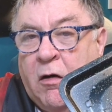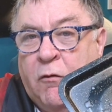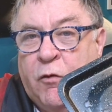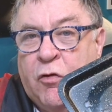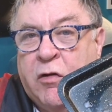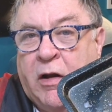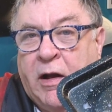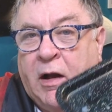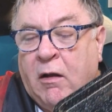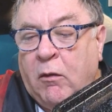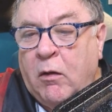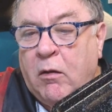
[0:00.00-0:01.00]
Obviously,
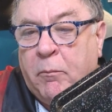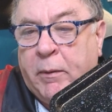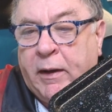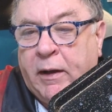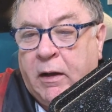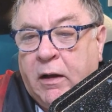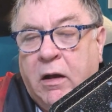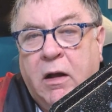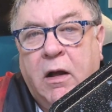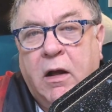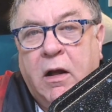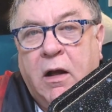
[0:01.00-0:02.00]
I'll be
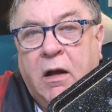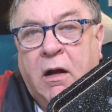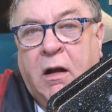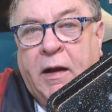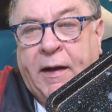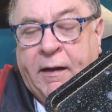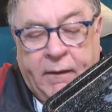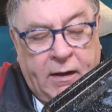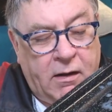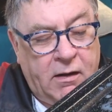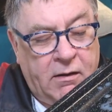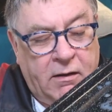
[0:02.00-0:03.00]
cleaning
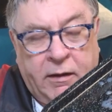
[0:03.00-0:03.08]
that